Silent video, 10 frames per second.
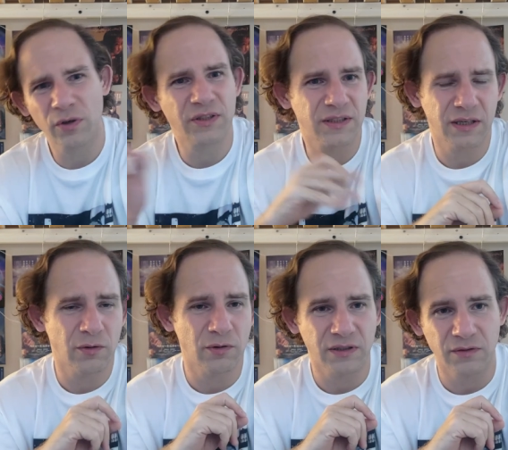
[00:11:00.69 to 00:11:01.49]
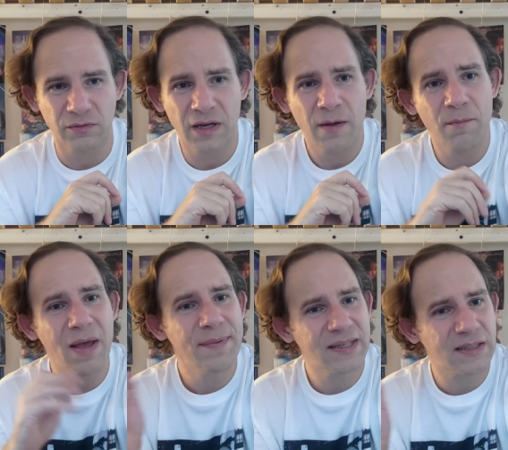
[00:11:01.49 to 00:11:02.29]
watch the old dude.
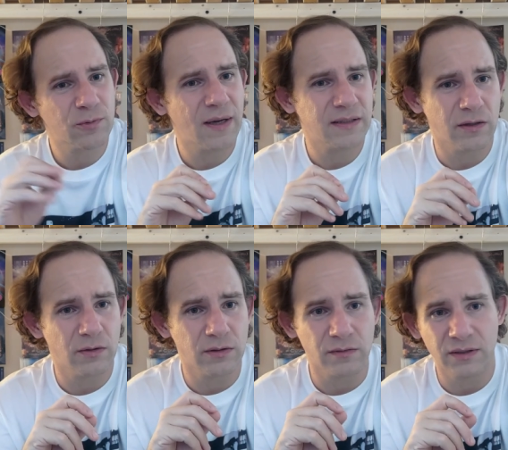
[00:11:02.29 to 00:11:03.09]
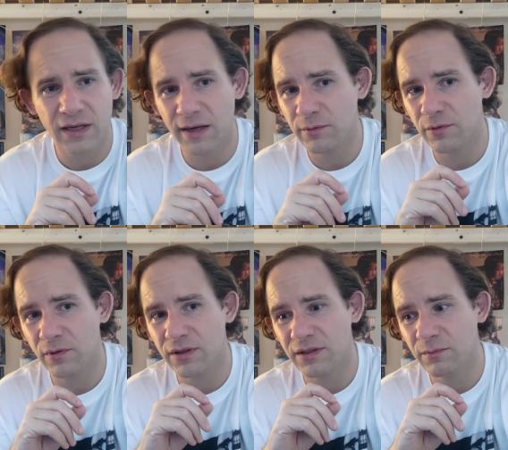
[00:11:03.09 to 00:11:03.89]
Maybe that's why the old dudes came to
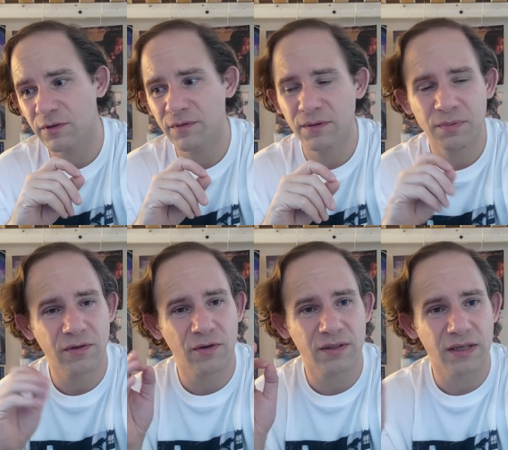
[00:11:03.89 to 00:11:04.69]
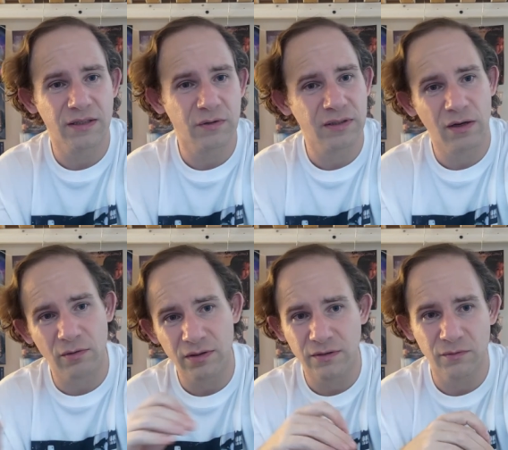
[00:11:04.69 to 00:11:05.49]
watch the movie because they knew the
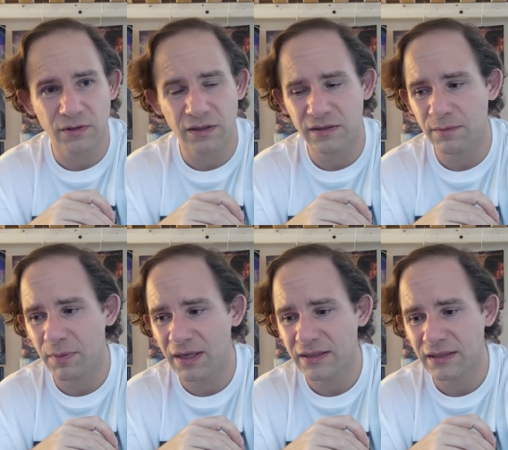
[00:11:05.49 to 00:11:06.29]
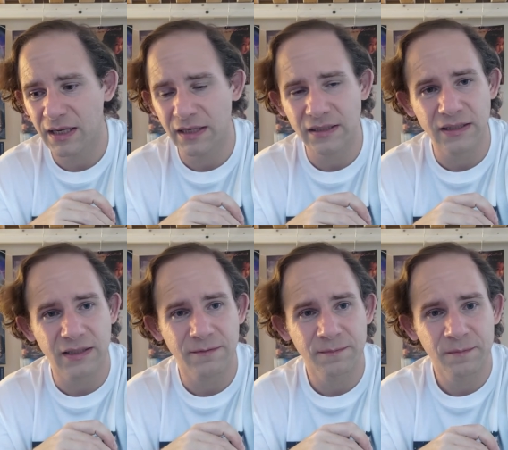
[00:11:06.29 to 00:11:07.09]
old dude is the best. And
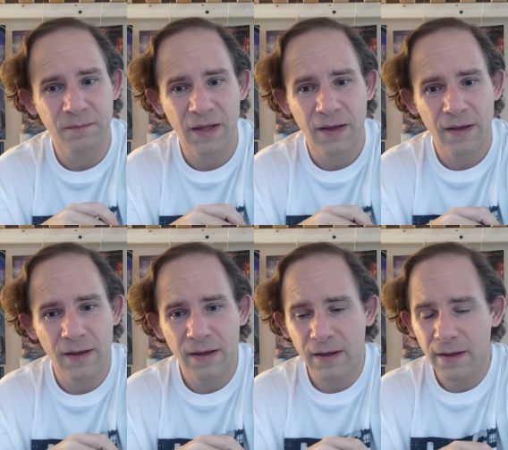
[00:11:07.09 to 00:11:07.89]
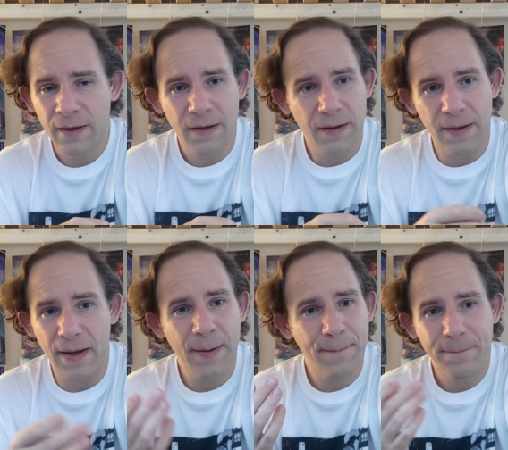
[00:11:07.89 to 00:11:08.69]
uh,
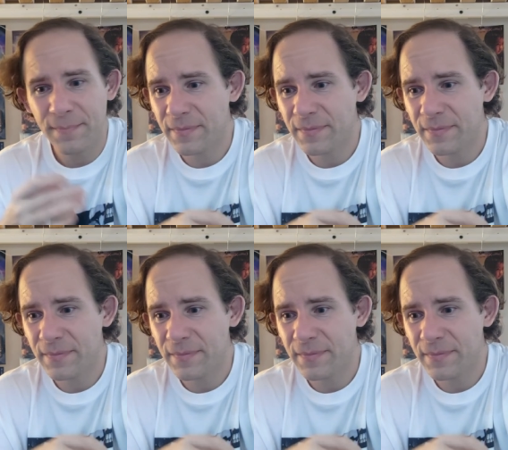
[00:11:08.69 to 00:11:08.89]
yeah,